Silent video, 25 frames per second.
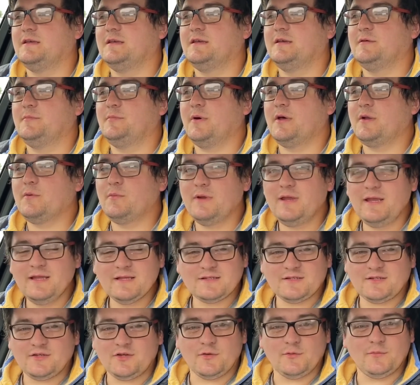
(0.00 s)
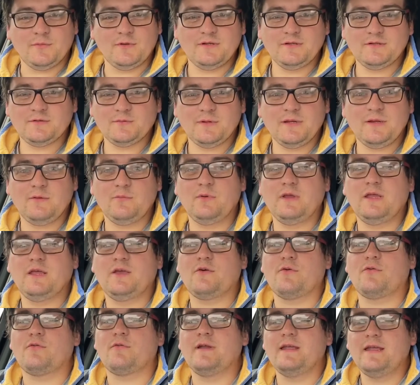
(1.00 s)
But we as humans, we
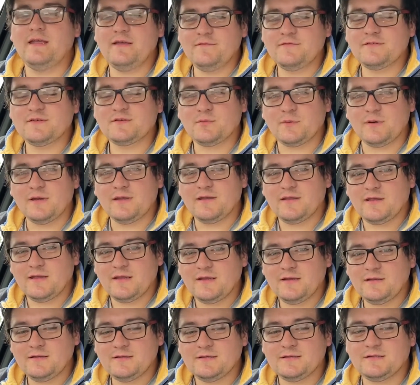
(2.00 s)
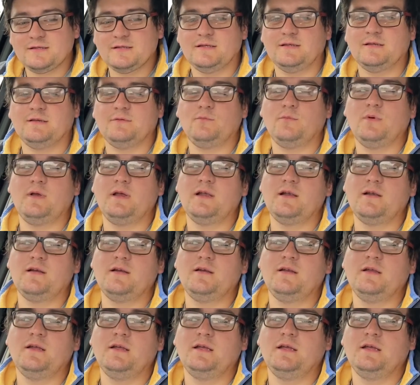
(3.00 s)
crave sweet things.
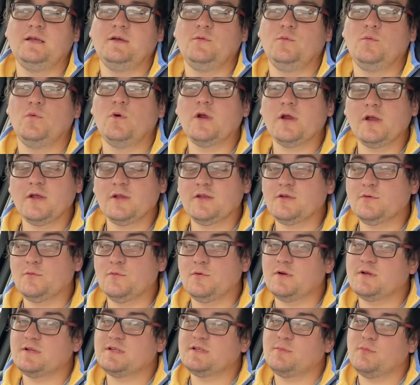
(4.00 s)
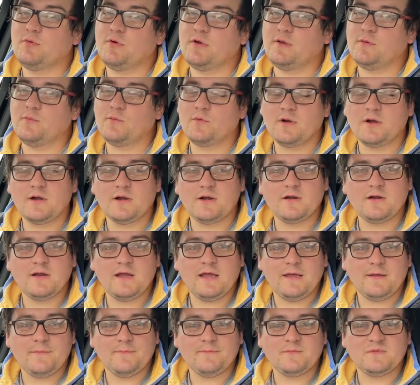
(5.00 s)
We're working towards the point where
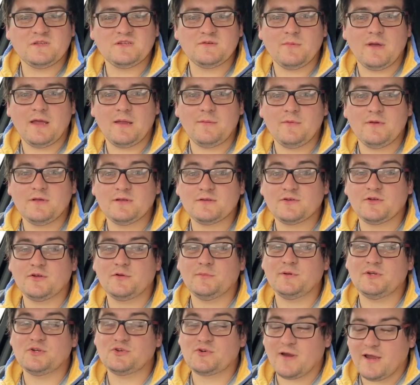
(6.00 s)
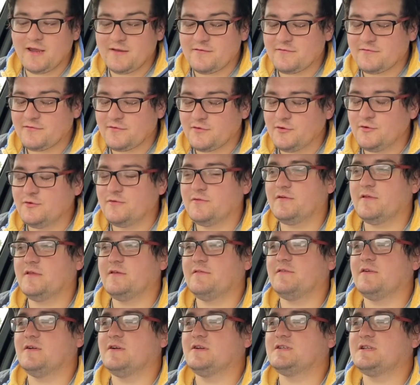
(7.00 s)
Jemima is going to be trying food for the
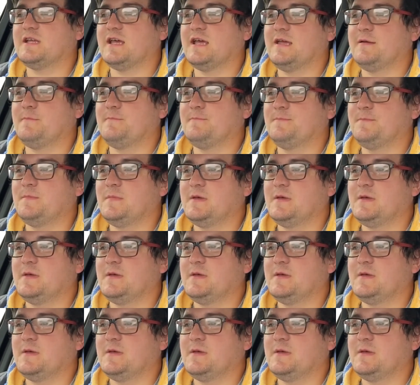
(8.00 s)
first time.